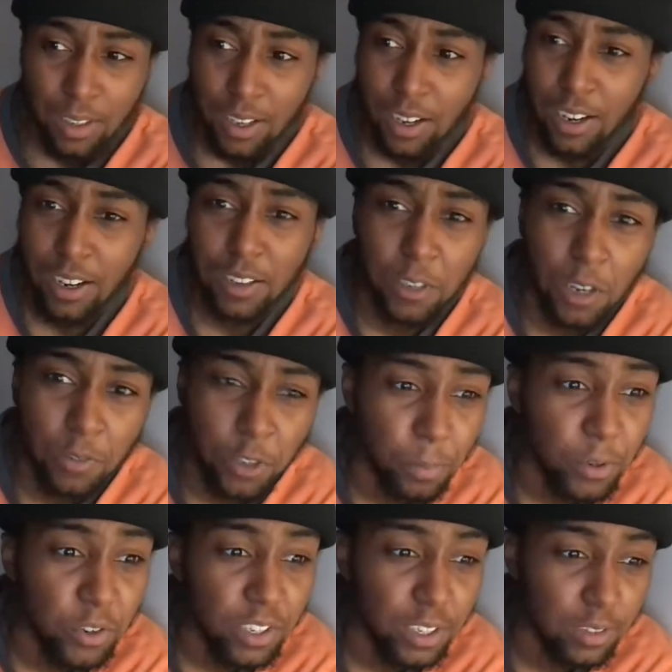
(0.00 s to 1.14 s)
Uh, of the
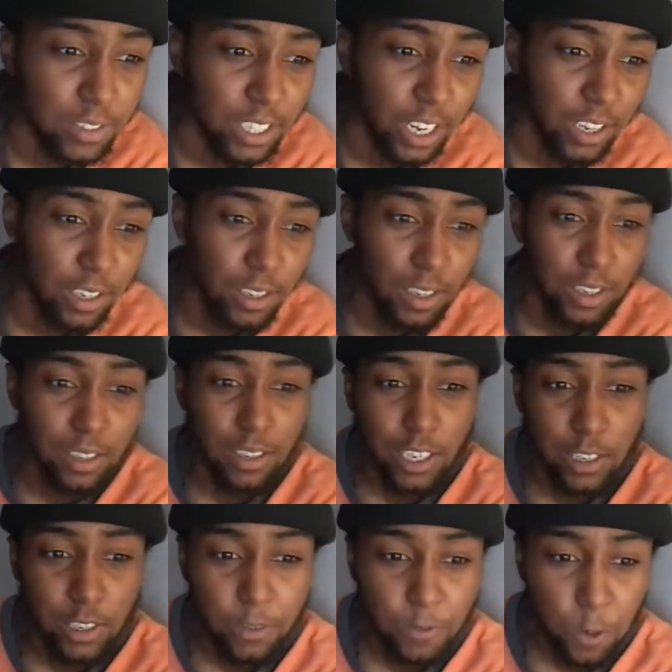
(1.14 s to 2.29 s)
community of skating and getting
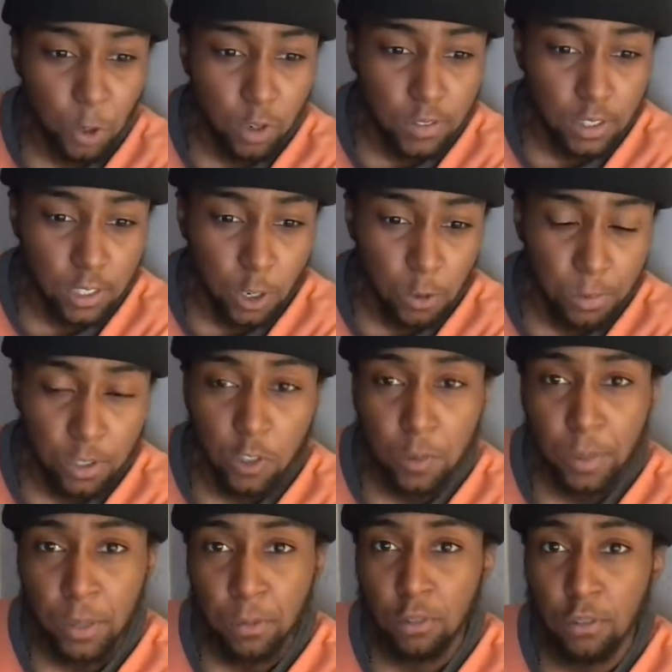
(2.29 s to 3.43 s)
involved in helping other
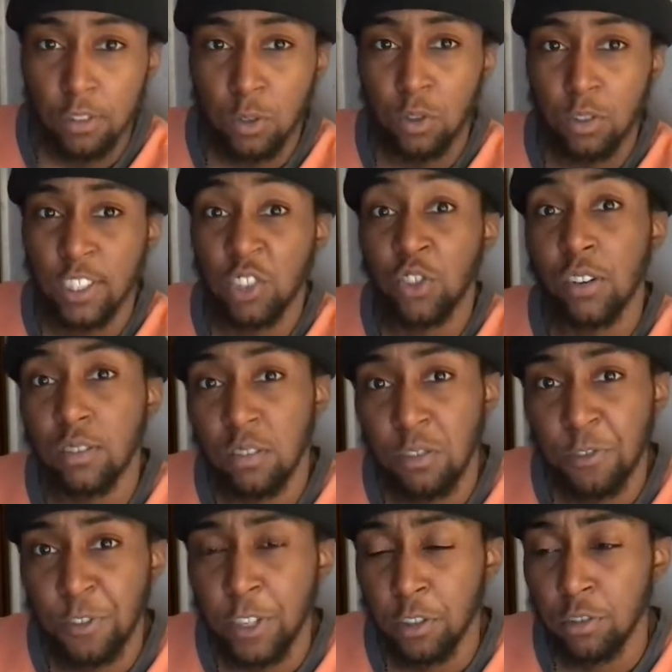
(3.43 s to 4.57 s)
people sort of address their
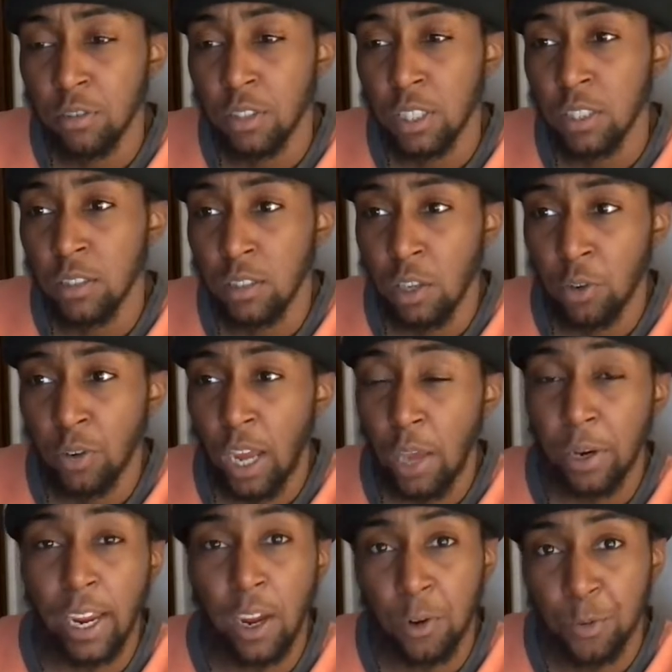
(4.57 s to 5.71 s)
fears and learn how to
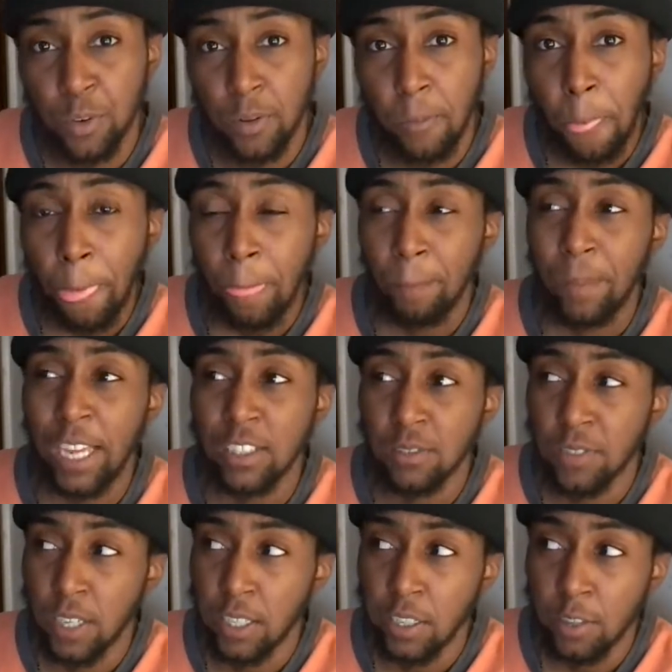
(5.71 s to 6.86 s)
counter it. I just
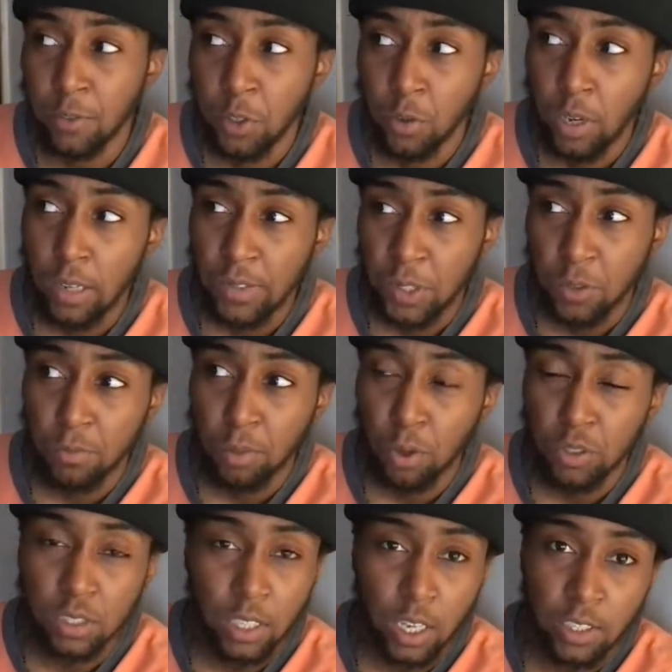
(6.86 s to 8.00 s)
find that if you don't have certain
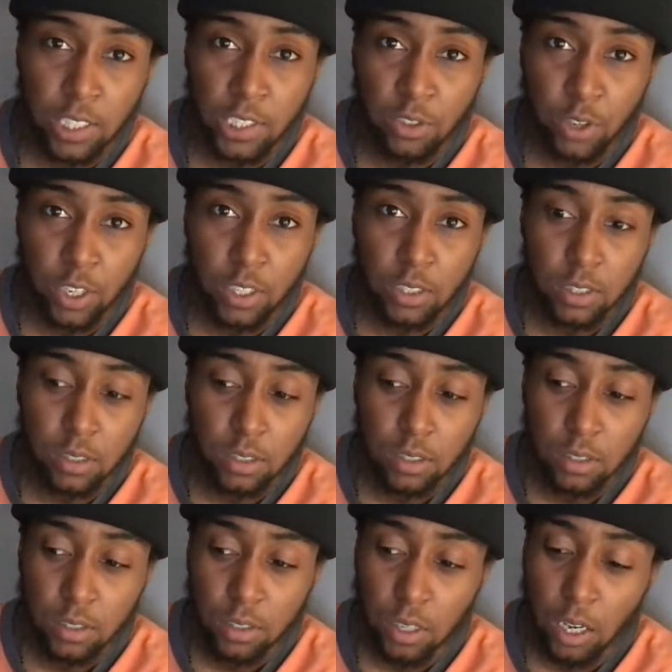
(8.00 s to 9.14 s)
personality traits,
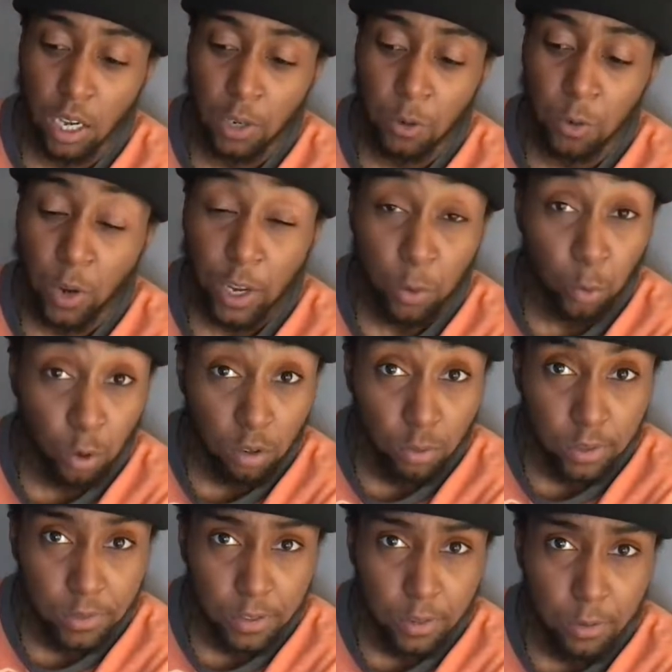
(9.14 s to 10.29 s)
I don't know how to work
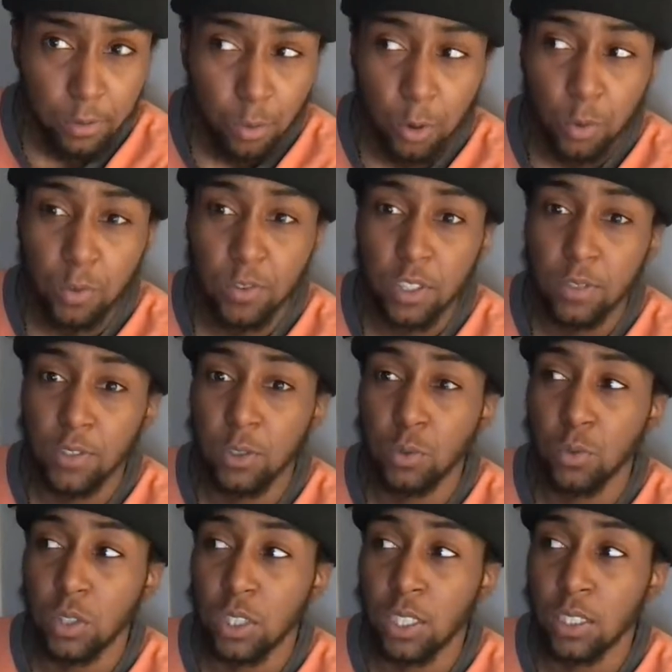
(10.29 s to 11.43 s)
with you, work with
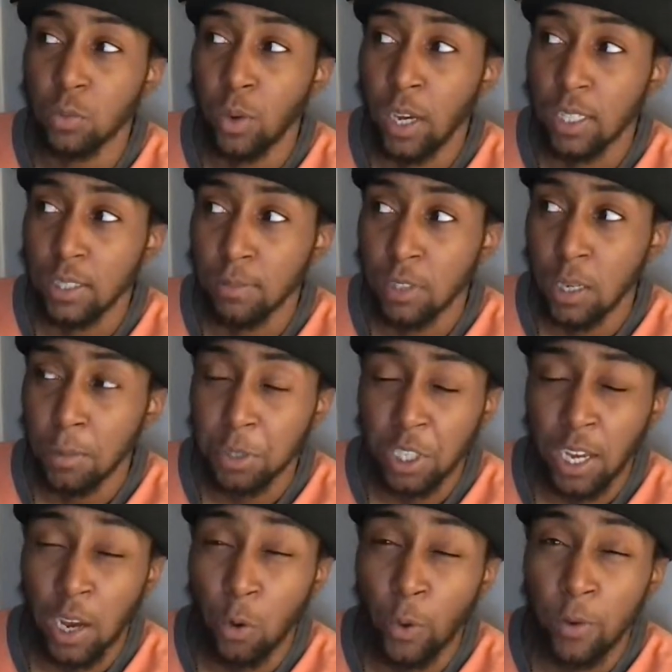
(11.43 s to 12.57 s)
individuals, and that's why I sometimes shy
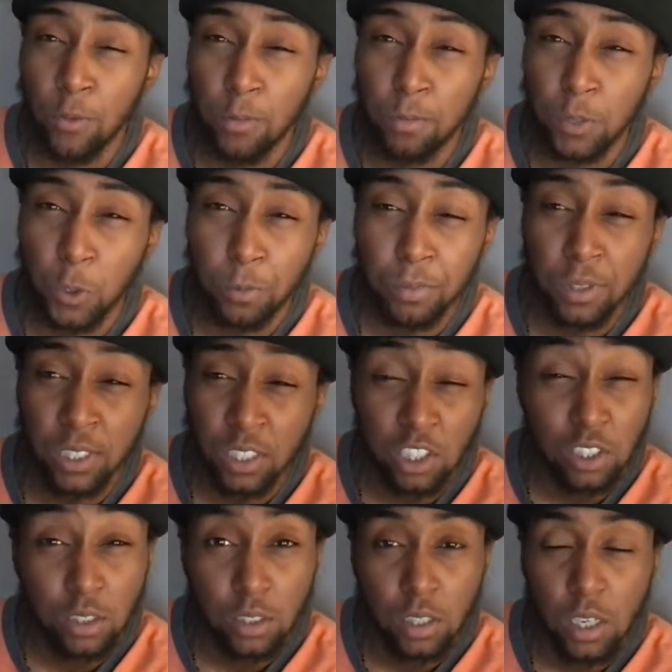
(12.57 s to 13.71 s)
away from certain
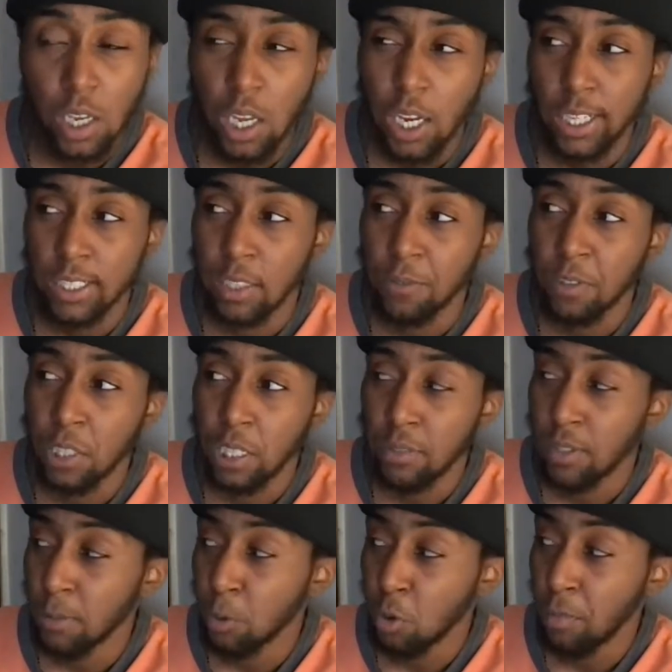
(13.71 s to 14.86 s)
positions because I feel like if
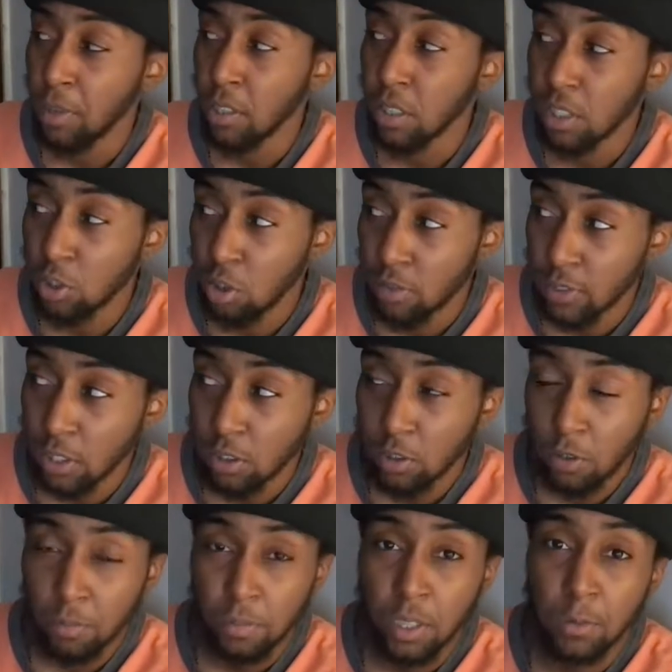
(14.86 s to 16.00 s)
I'm going to be a disservice to
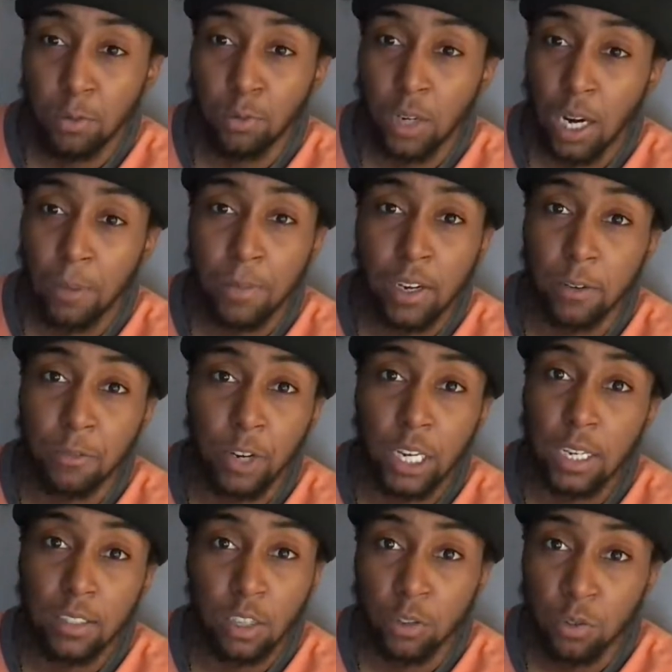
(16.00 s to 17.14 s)
certain people, I'm not afraid to
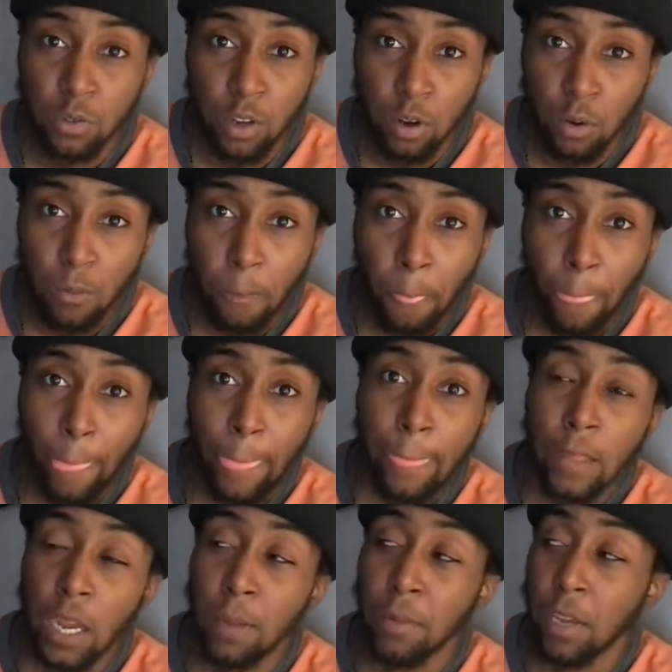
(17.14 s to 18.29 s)
tell you no.
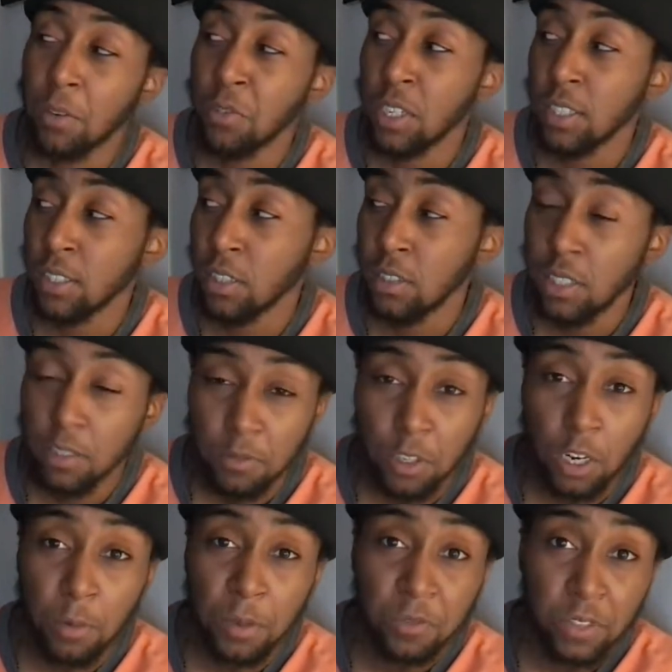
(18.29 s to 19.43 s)
I'm not afraid to tell you to get the fuck
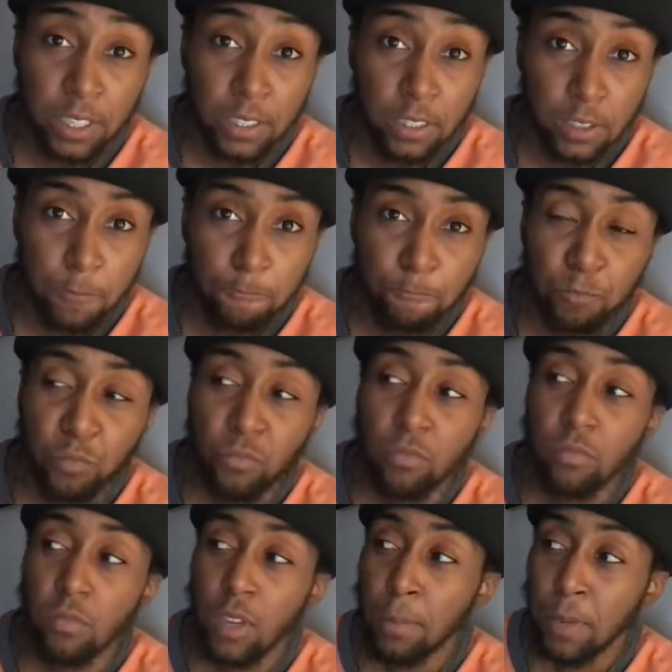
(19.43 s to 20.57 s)
out my face.
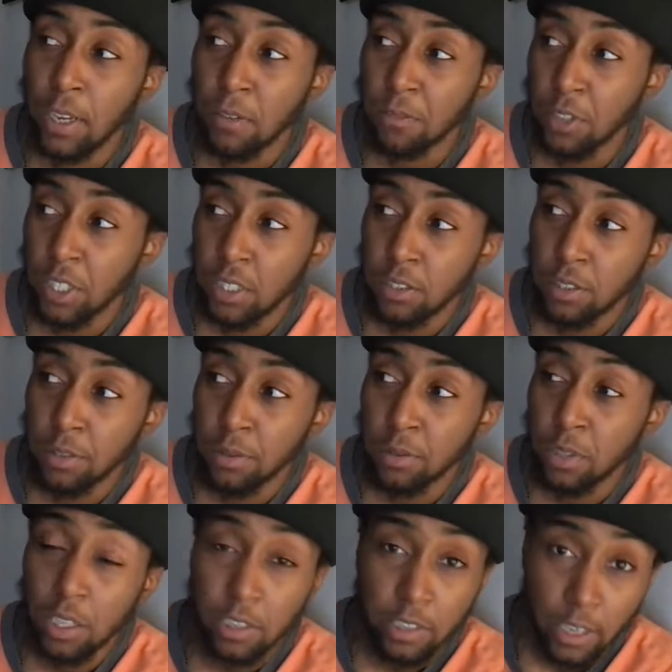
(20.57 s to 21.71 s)
I'm not afraid to
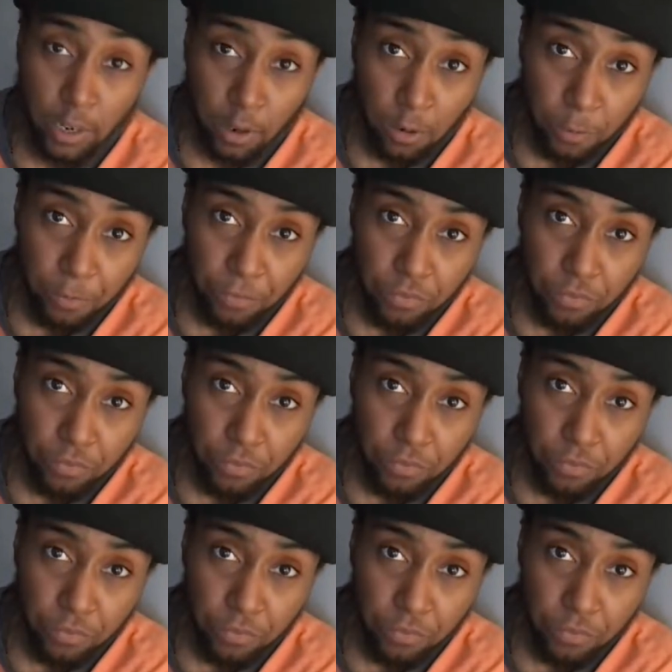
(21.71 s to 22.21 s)
let you down.